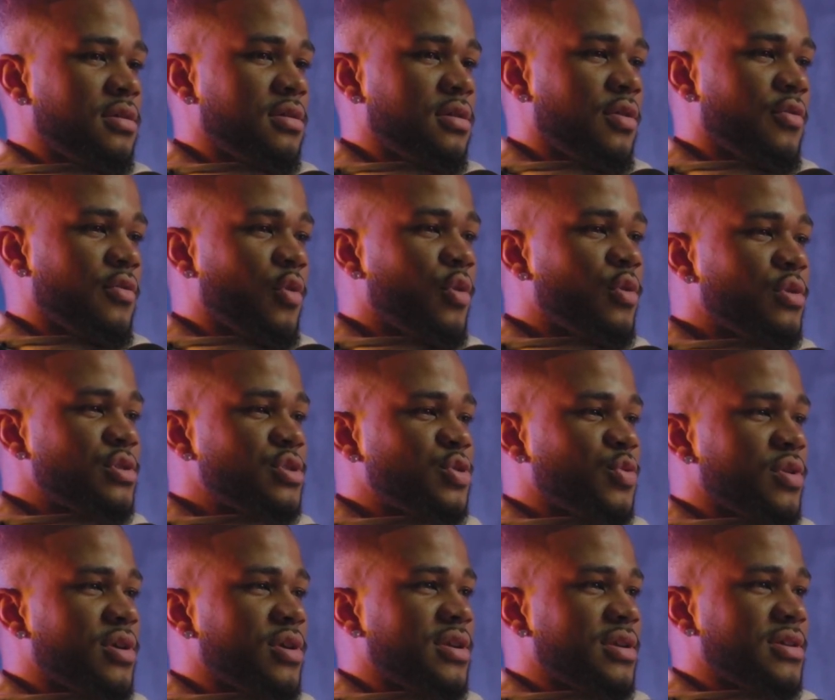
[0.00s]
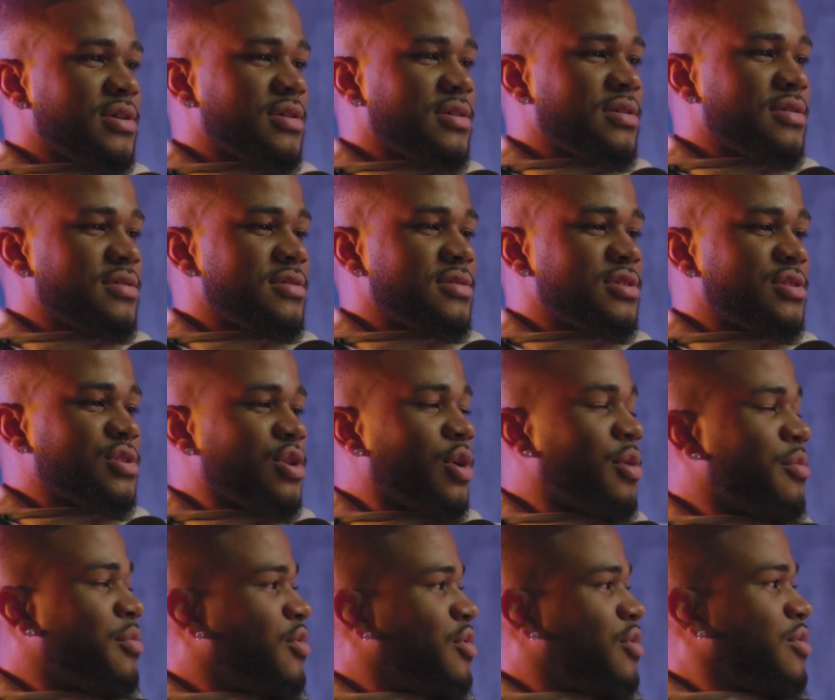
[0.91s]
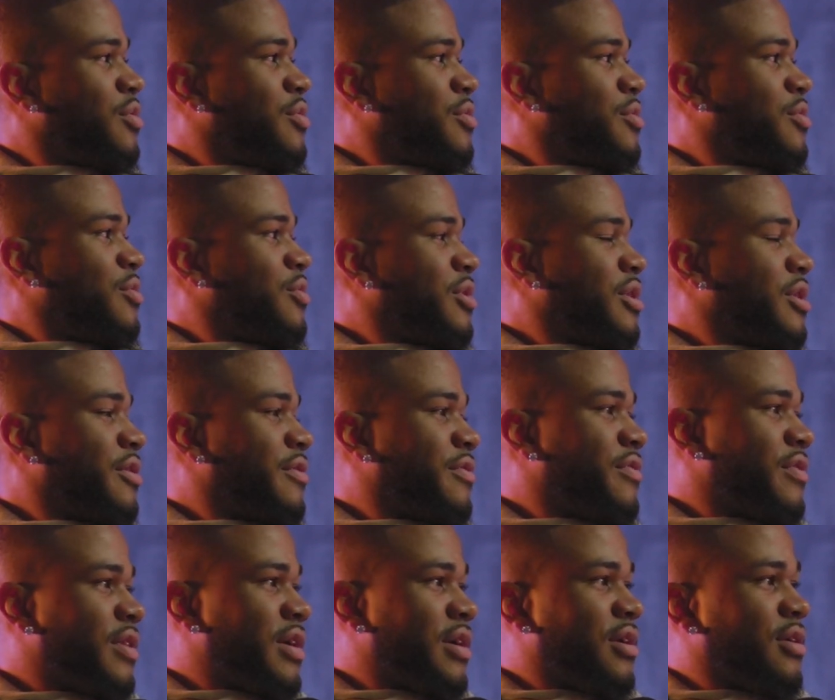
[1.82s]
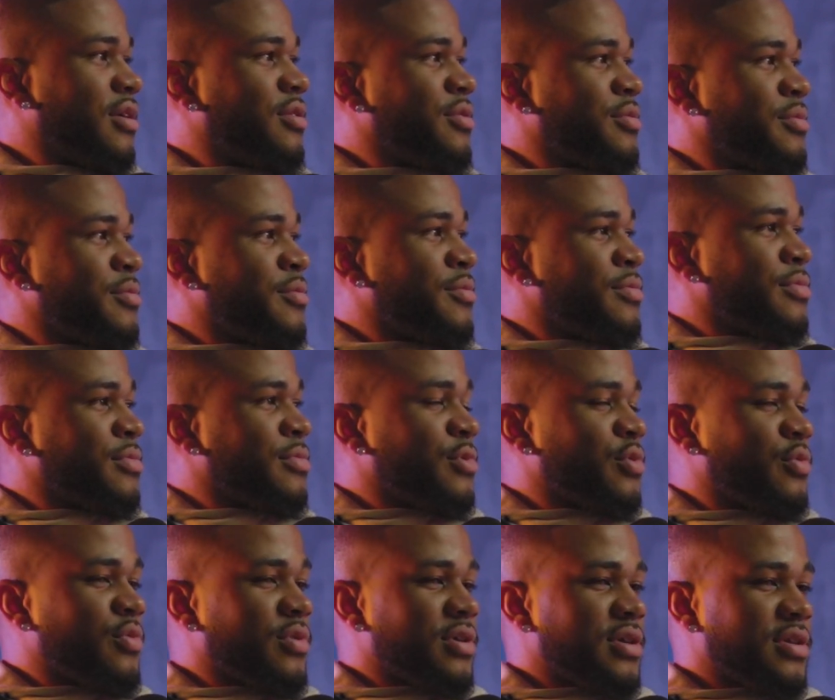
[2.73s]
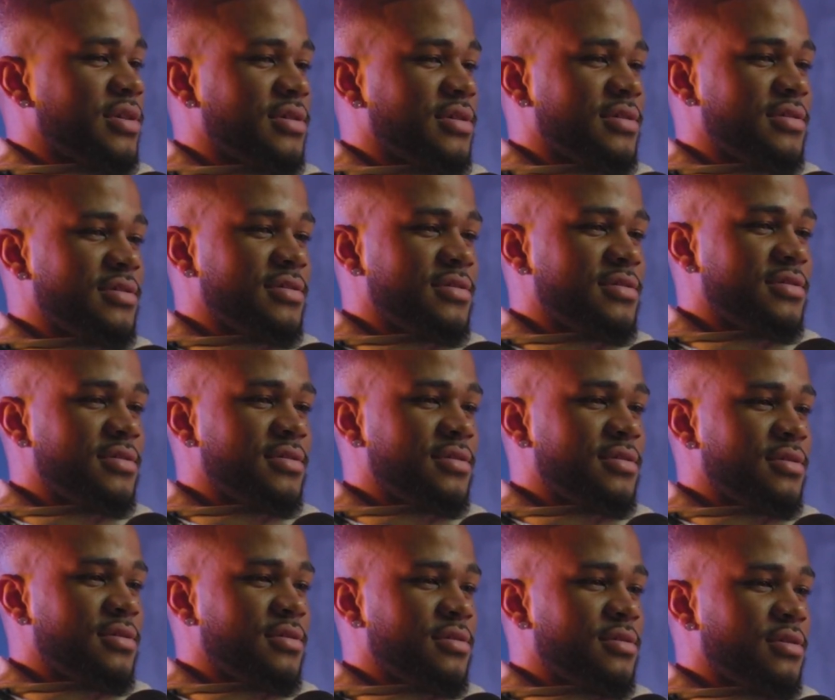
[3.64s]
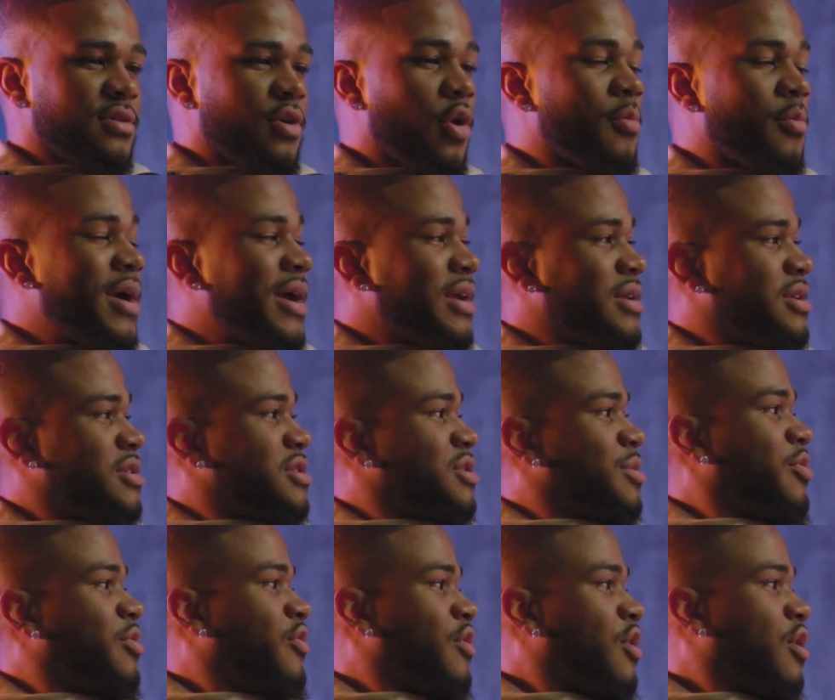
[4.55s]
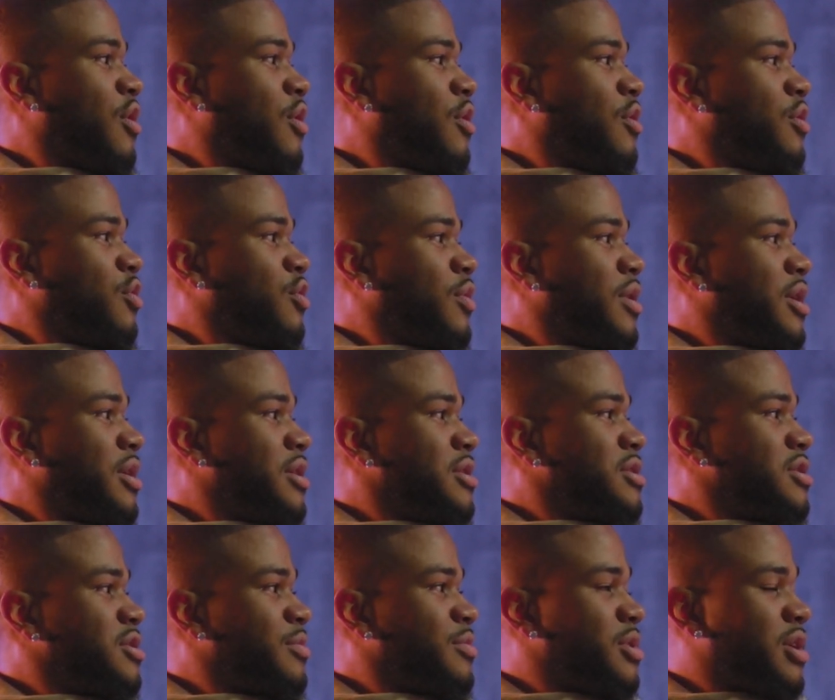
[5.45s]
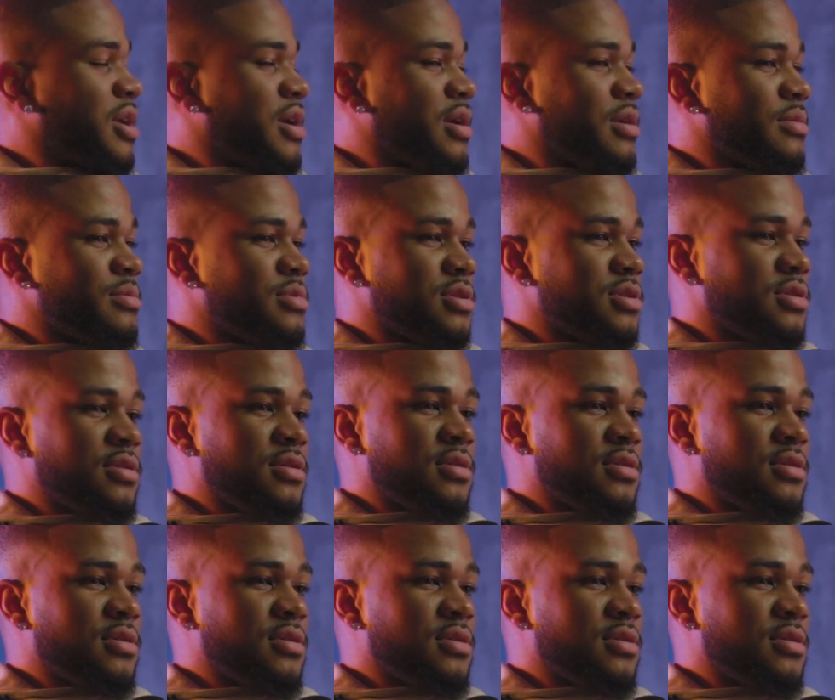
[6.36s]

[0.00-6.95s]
of course, we're going to stumble. We're going to fail. We're going to go back to some of our old ways sometimes.